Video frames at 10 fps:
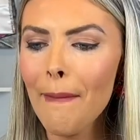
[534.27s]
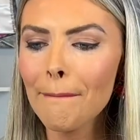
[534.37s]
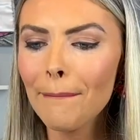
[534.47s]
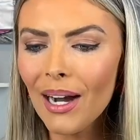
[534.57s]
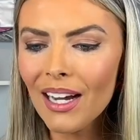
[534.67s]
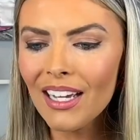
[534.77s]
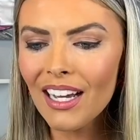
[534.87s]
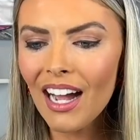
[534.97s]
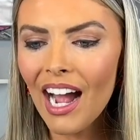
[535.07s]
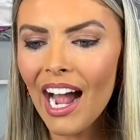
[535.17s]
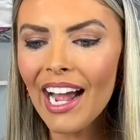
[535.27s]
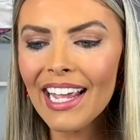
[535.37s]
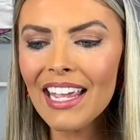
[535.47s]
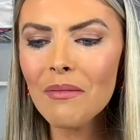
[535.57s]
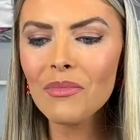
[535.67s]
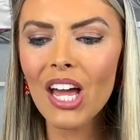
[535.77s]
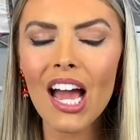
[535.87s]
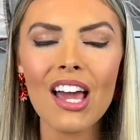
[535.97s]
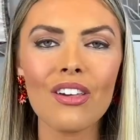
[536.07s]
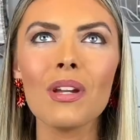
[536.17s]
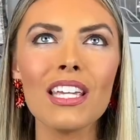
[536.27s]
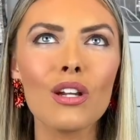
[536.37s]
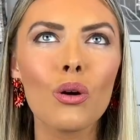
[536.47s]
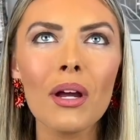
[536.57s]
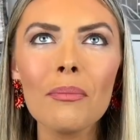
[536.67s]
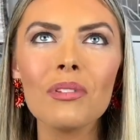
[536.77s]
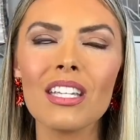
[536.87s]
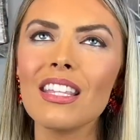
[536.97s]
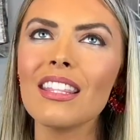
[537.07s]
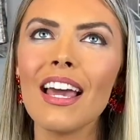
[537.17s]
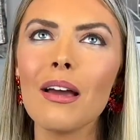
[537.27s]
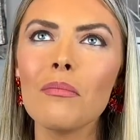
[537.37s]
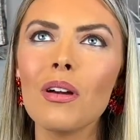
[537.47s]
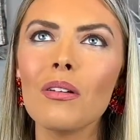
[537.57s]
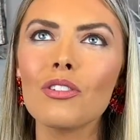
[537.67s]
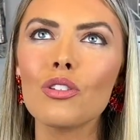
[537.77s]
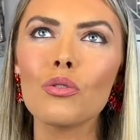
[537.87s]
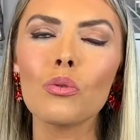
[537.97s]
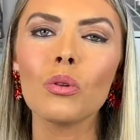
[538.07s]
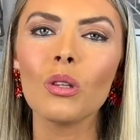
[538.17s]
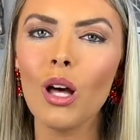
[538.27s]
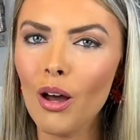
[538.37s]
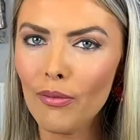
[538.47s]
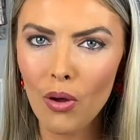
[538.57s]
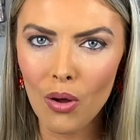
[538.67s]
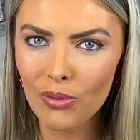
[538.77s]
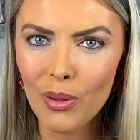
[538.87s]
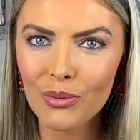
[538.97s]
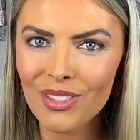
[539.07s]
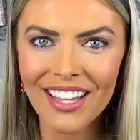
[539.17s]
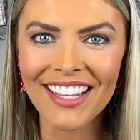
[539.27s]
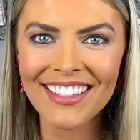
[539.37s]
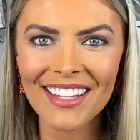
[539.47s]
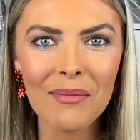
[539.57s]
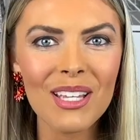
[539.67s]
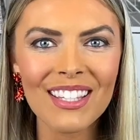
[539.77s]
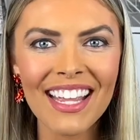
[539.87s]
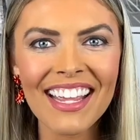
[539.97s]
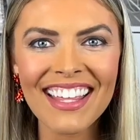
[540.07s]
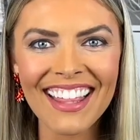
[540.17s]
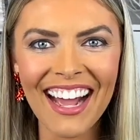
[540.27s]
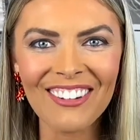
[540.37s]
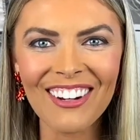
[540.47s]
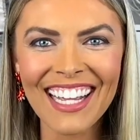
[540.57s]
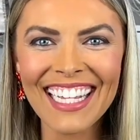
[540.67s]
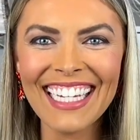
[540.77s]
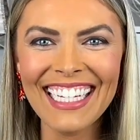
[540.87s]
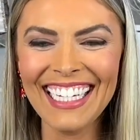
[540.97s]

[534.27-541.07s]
but I am not equipped in them to love all those things. Let me say it that way.